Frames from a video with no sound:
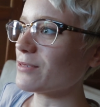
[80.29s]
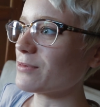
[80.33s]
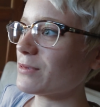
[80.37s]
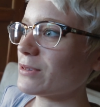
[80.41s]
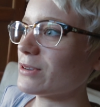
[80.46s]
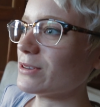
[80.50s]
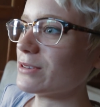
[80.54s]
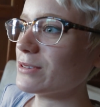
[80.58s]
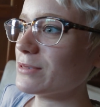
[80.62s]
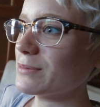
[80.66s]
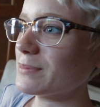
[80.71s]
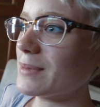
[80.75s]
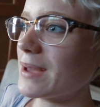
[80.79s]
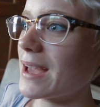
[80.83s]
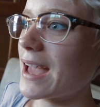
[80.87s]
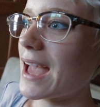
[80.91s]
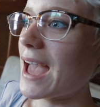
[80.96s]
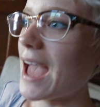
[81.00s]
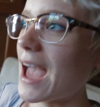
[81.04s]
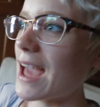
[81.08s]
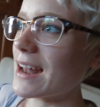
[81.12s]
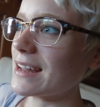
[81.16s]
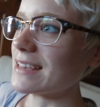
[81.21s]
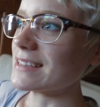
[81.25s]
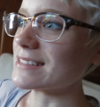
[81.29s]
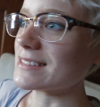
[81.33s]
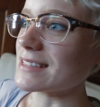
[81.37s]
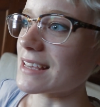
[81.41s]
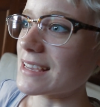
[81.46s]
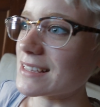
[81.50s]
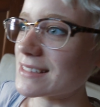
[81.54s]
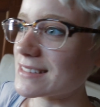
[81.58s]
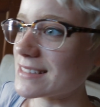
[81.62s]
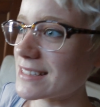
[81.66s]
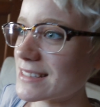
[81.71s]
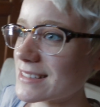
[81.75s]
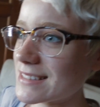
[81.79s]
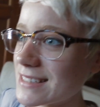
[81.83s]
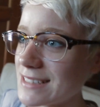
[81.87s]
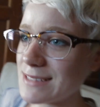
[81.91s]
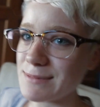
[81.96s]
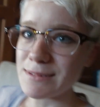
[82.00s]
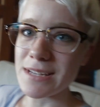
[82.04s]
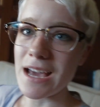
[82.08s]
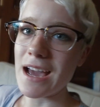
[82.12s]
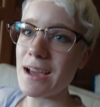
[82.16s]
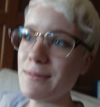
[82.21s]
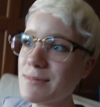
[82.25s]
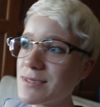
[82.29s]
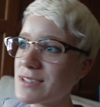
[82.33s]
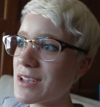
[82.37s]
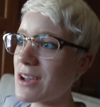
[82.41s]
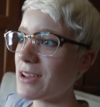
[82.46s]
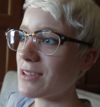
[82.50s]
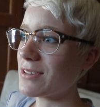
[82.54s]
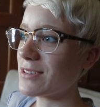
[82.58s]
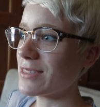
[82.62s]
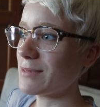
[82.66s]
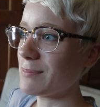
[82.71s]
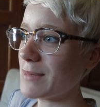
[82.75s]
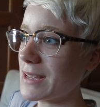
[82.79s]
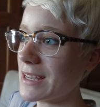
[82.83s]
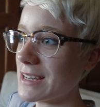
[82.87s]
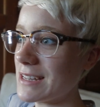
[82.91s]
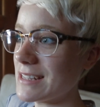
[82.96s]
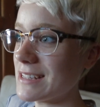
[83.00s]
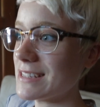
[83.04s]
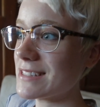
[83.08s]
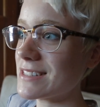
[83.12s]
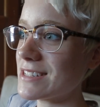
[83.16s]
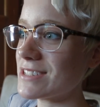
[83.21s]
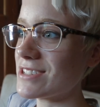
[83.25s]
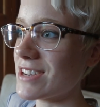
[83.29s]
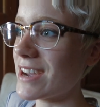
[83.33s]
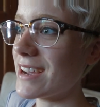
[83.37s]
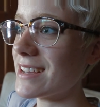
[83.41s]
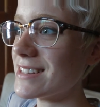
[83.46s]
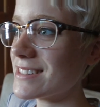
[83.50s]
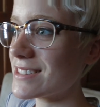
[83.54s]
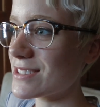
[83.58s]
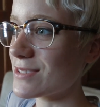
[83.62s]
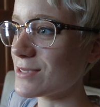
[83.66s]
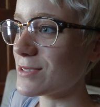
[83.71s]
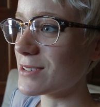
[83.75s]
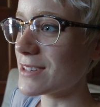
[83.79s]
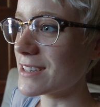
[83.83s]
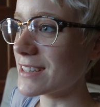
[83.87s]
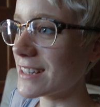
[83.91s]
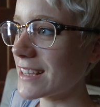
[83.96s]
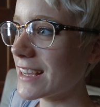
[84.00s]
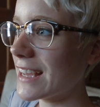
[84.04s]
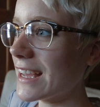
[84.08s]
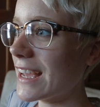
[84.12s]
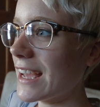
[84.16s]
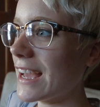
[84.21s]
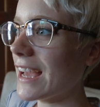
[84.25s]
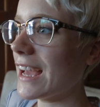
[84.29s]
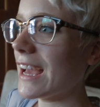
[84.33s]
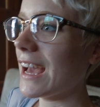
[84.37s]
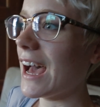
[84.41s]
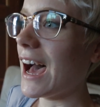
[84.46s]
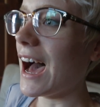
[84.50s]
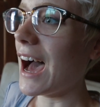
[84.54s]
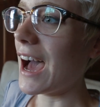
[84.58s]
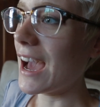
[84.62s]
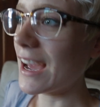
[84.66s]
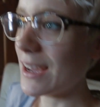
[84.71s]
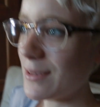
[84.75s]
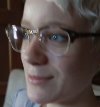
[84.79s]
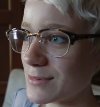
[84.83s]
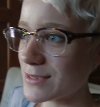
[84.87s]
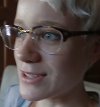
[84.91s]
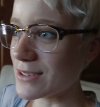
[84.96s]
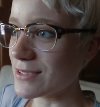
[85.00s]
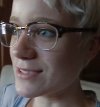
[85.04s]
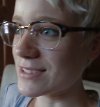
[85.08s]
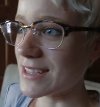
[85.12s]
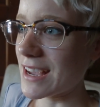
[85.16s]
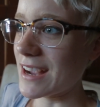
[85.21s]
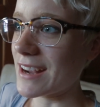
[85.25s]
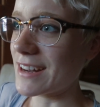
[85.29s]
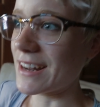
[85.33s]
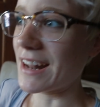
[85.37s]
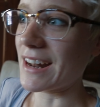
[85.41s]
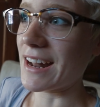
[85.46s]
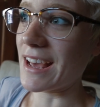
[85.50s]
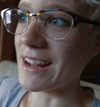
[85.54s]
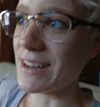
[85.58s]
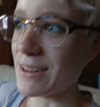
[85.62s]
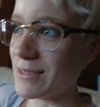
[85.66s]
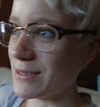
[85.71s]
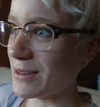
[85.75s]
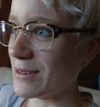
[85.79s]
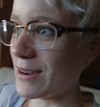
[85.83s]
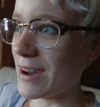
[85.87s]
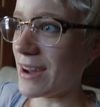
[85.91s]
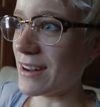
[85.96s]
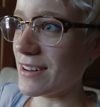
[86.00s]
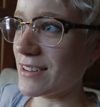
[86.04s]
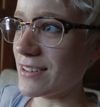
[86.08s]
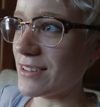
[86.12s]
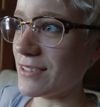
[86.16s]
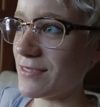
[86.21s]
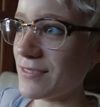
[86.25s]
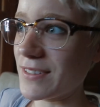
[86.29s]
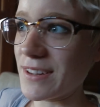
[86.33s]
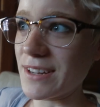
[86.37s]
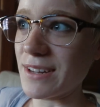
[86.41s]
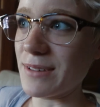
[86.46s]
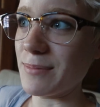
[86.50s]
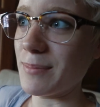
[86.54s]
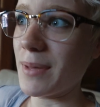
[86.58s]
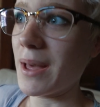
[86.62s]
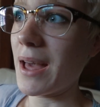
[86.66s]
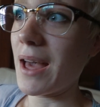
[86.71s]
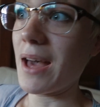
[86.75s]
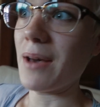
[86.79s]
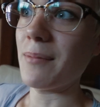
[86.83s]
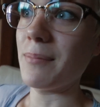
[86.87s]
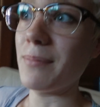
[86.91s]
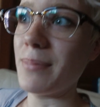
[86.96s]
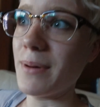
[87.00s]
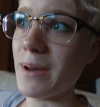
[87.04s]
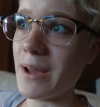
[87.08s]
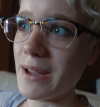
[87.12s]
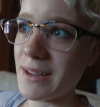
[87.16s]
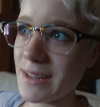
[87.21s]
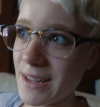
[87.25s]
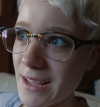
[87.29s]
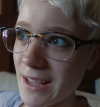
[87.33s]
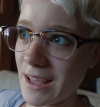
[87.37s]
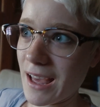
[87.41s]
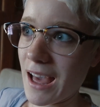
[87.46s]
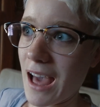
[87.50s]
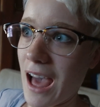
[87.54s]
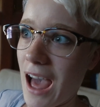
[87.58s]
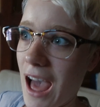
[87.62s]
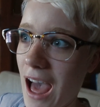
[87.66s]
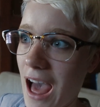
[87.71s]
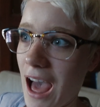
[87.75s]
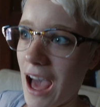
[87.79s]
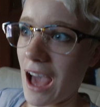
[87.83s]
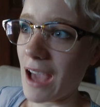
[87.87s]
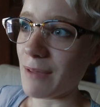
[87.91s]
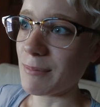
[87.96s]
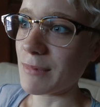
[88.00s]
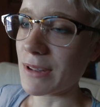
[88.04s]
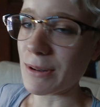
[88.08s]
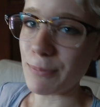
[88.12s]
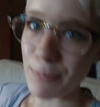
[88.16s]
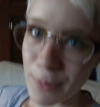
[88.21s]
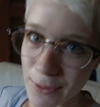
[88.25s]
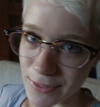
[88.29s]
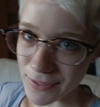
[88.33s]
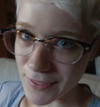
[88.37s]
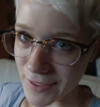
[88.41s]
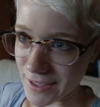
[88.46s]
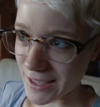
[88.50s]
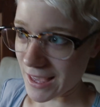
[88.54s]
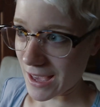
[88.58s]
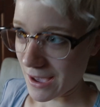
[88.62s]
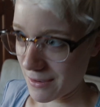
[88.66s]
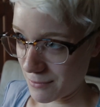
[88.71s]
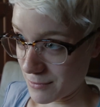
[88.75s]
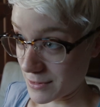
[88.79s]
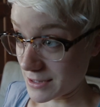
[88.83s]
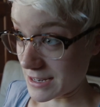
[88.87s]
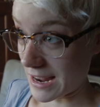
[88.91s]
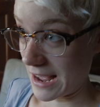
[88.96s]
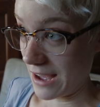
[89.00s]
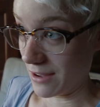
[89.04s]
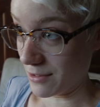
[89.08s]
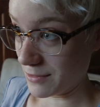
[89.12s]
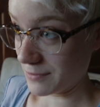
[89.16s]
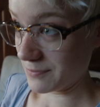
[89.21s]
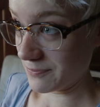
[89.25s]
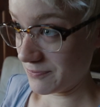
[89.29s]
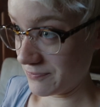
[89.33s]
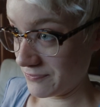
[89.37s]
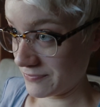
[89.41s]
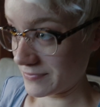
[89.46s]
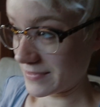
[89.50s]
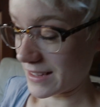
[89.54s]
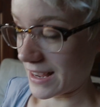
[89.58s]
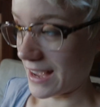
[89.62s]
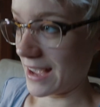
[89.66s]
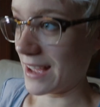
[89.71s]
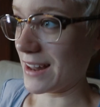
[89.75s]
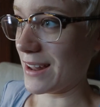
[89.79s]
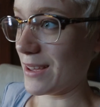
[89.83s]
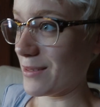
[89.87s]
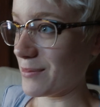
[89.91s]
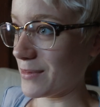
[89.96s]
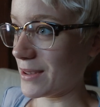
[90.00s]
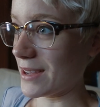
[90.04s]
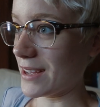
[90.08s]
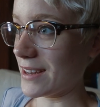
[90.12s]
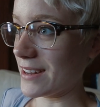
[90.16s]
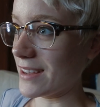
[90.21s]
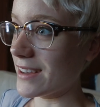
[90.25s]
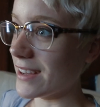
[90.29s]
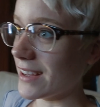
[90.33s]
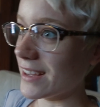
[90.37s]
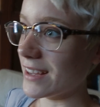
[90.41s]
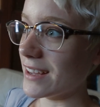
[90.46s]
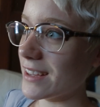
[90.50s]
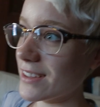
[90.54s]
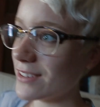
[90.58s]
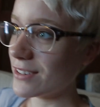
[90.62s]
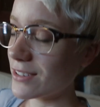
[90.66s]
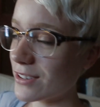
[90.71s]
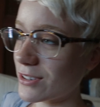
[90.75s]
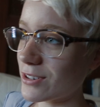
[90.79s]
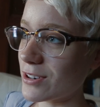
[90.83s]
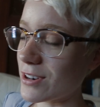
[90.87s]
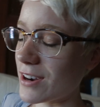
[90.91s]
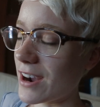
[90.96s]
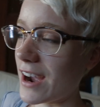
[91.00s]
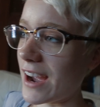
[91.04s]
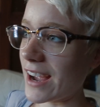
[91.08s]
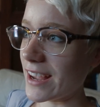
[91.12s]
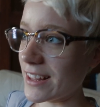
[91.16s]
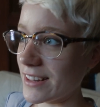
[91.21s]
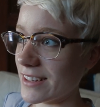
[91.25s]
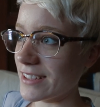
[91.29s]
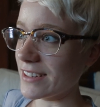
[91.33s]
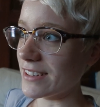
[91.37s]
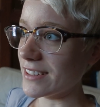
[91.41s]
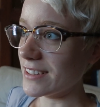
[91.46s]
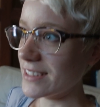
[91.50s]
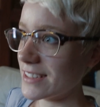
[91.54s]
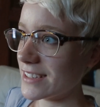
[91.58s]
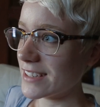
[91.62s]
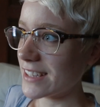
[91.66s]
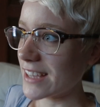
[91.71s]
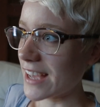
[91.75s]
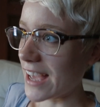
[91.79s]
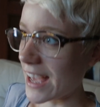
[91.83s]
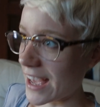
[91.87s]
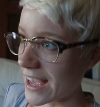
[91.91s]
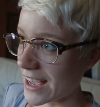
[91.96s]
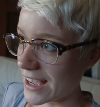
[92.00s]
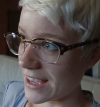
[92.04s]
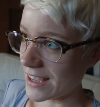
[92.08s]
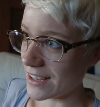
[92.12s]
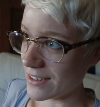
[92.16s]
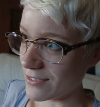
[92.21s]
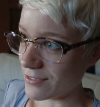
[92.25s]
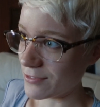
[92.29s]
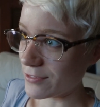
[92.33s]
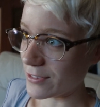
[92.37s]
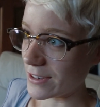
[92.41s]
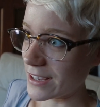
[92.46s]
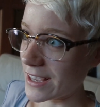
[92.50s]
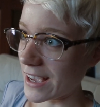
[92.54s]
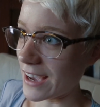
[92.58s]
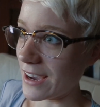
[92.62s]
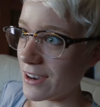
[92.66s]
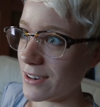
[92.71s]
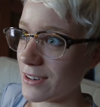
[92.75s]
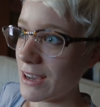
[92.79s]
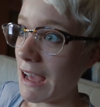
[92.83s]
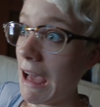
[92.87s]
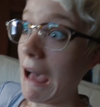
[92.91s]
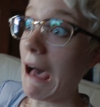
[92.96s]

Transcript: the room and he's like 16 times taller than me and he has a giant sword. I am so scared and I don't know how to defeat him, but I'm gonna put the camera down and I'm gonna cry a little and freak out.